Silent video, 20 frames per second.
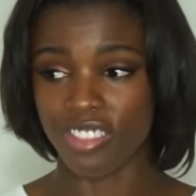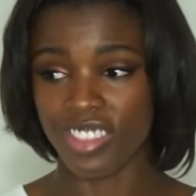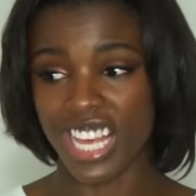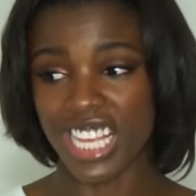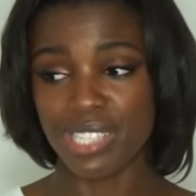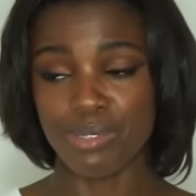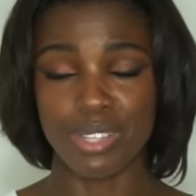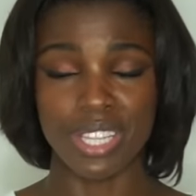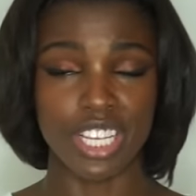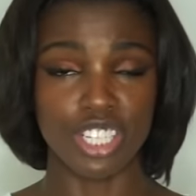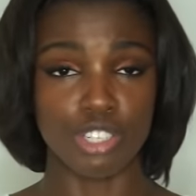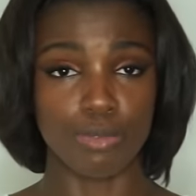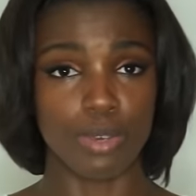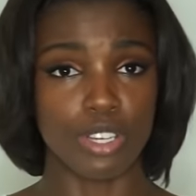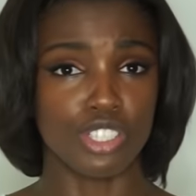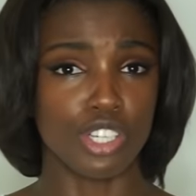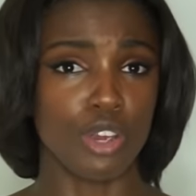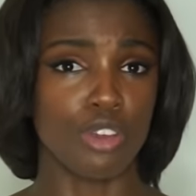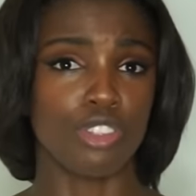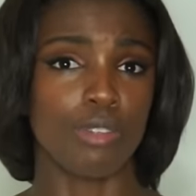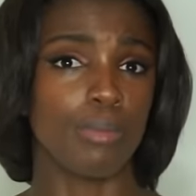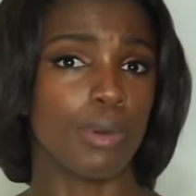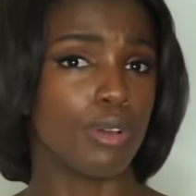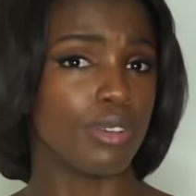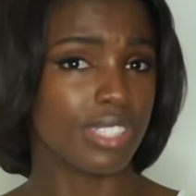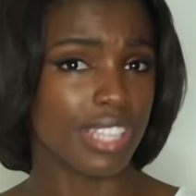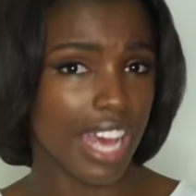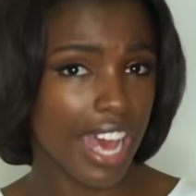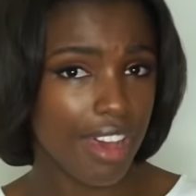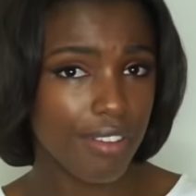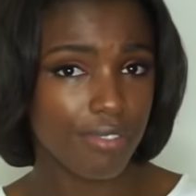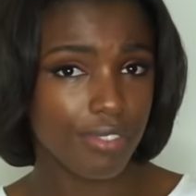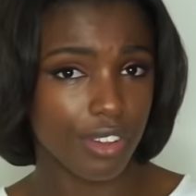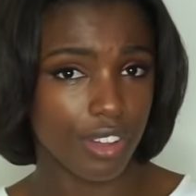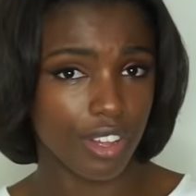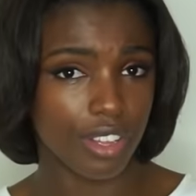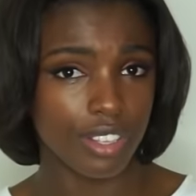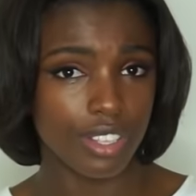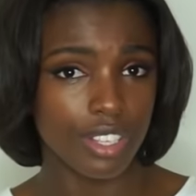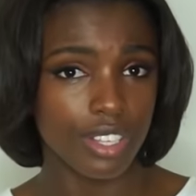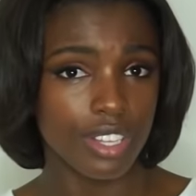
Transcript: that's when they should be showing the most effort